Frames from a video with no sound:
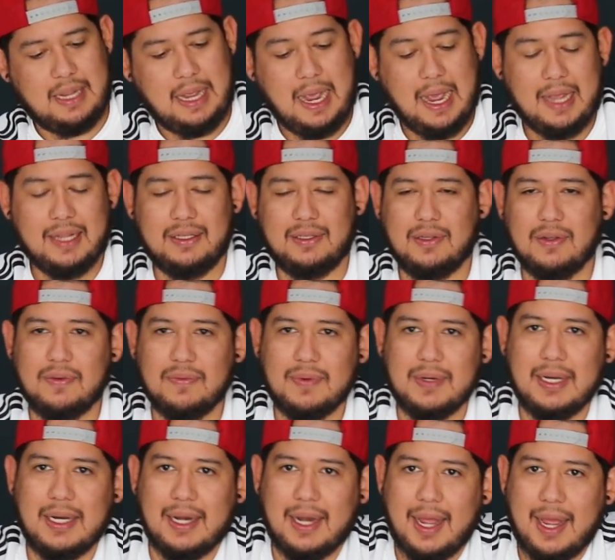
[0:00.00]
I don't
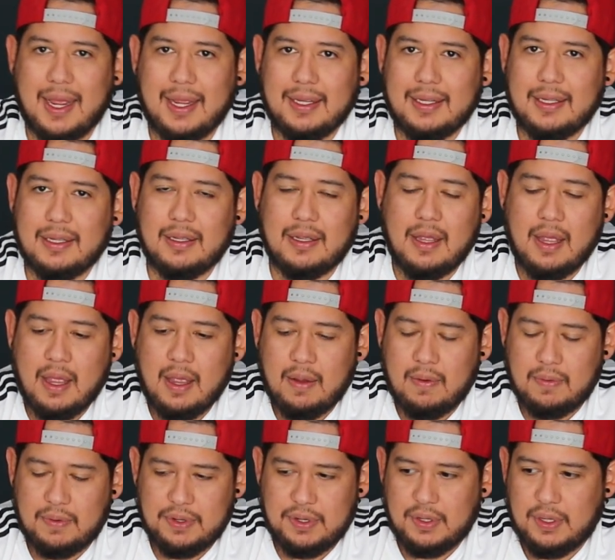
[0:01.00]
really like.
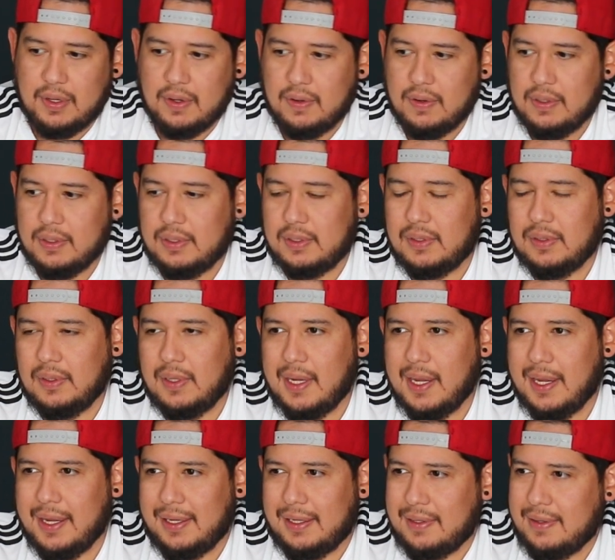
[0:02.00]
When you go into
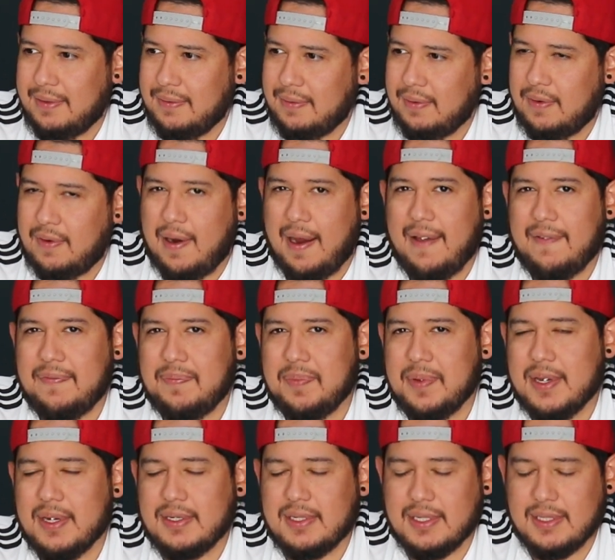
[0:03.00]
like craft
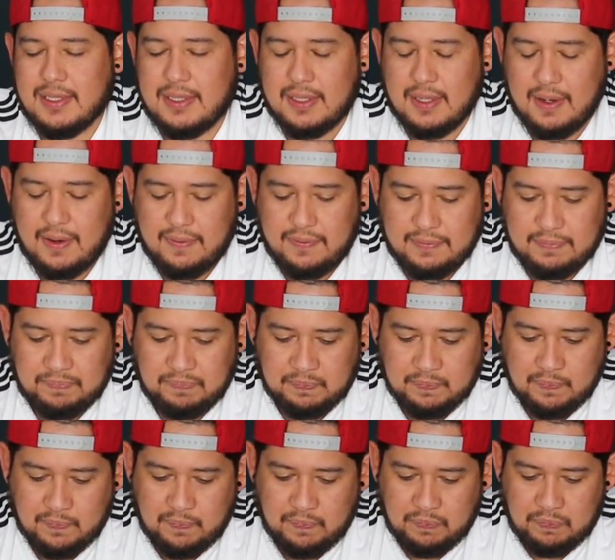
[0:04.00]
beers and stuff,
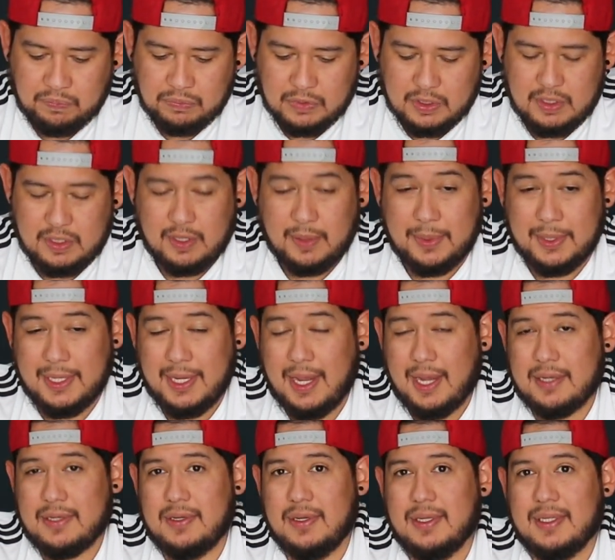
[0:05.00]
some of them
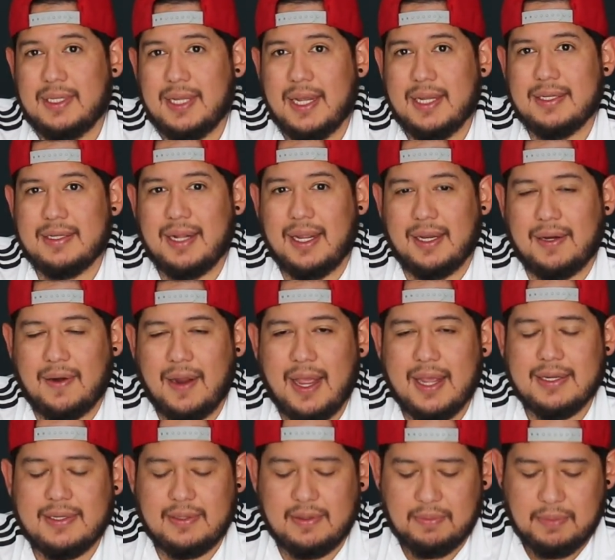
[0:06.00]
actually taste like
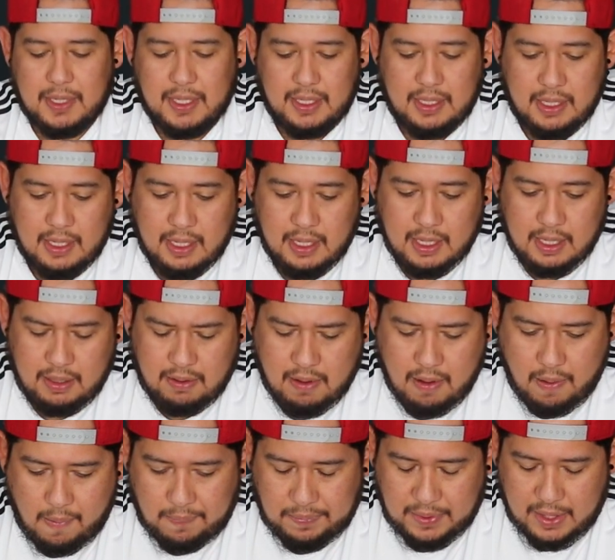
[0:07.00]
grass to me.
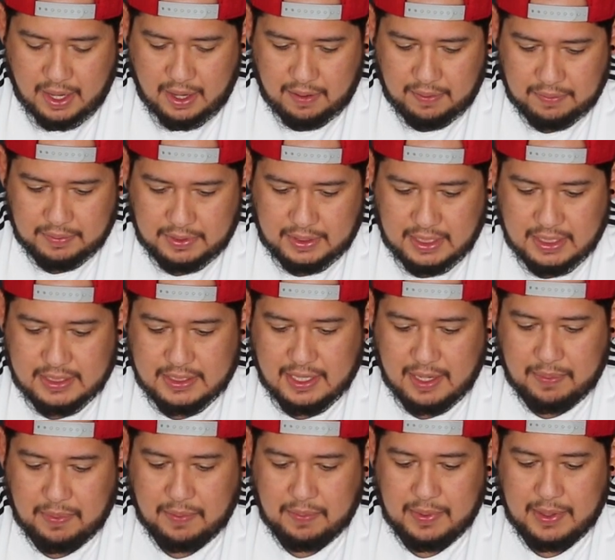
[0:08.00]
Now with this
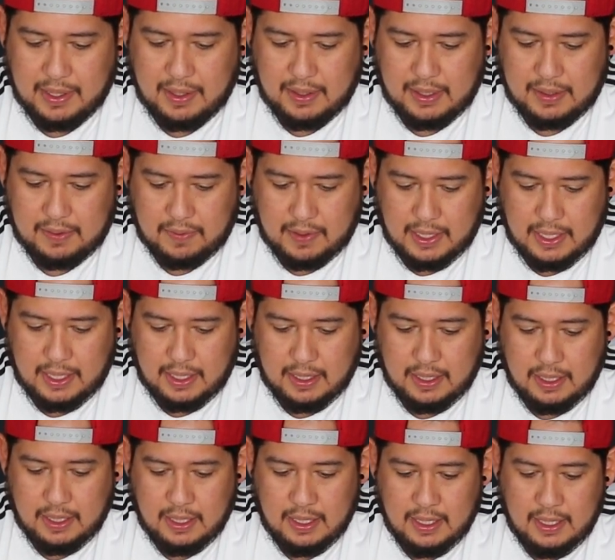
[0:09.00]
type of beer right
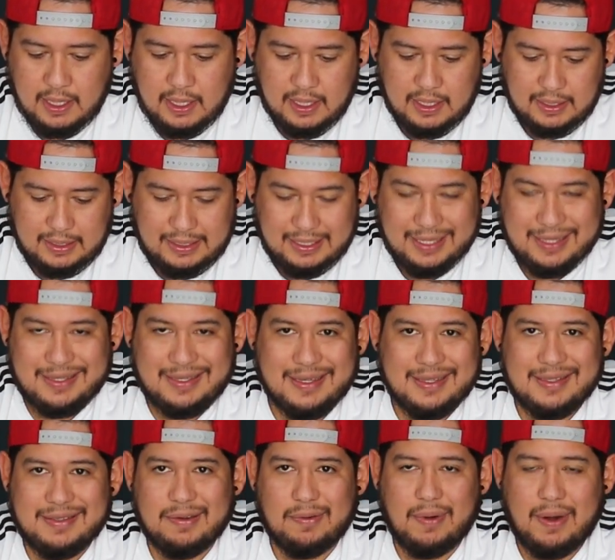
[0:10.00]
here, this
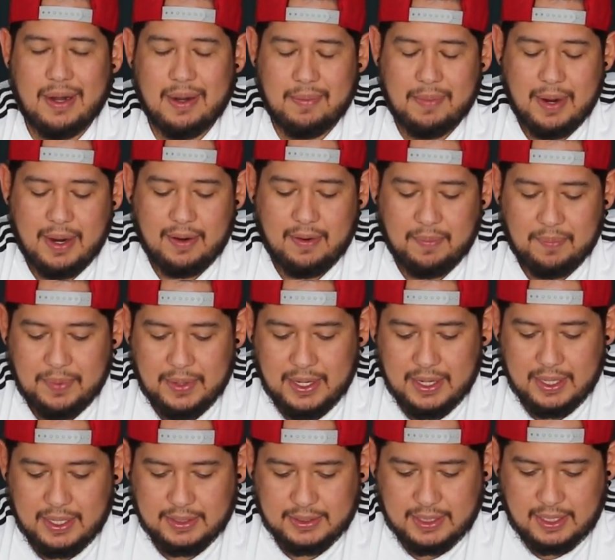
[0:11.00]
is the right amount of
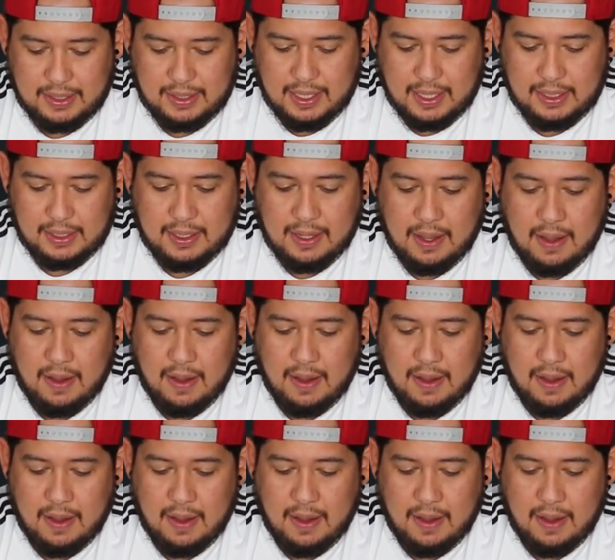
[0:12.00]
bitterness, I think.